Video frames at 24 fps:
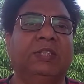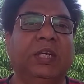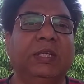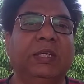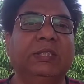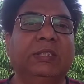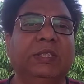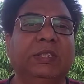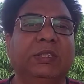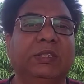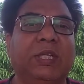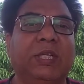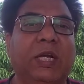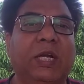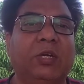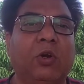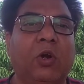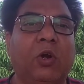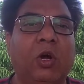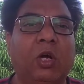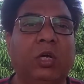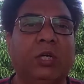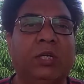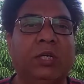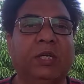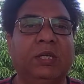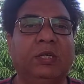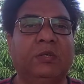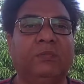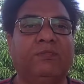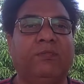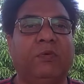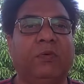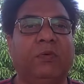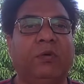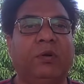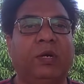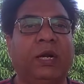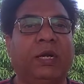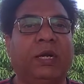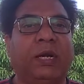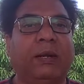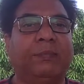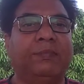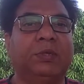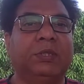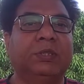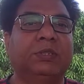changes that occurred for
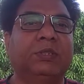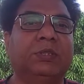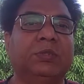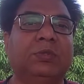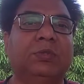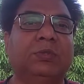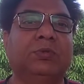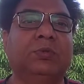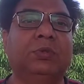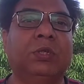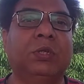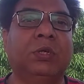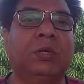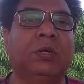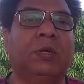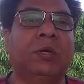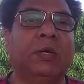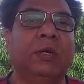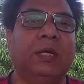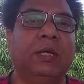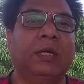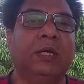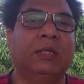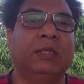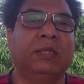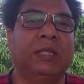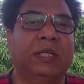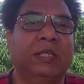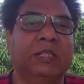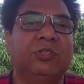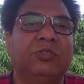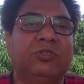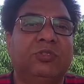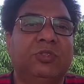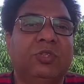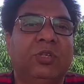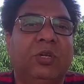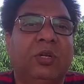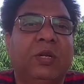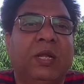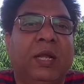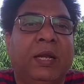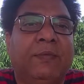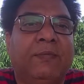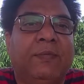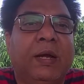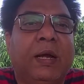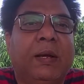adaptation to the
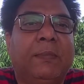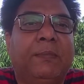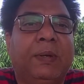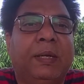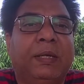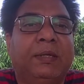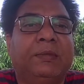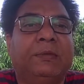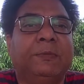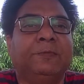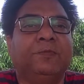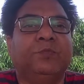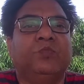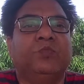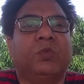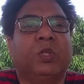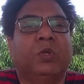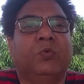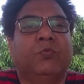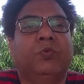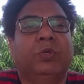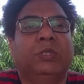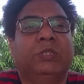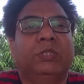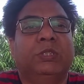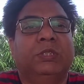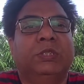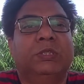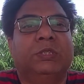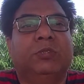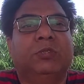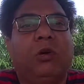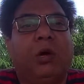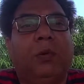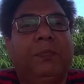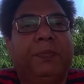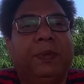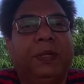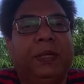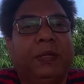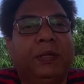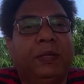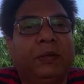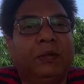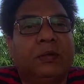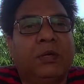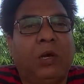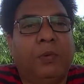terrestrial environment, which is
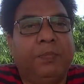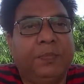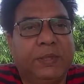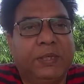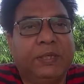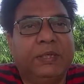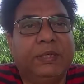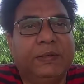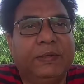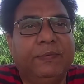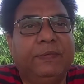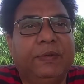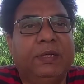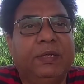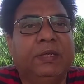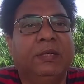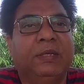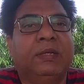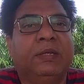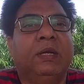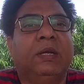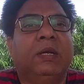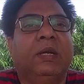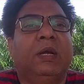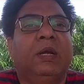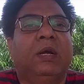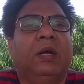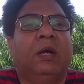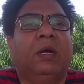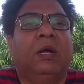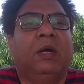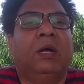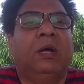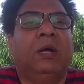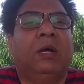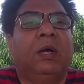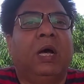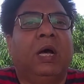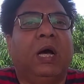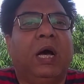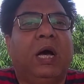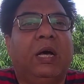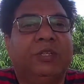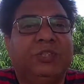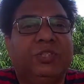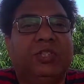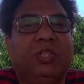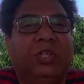comparatively
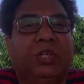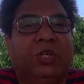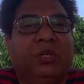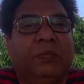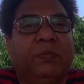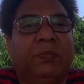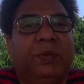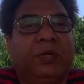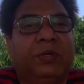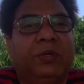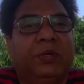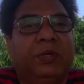harsher.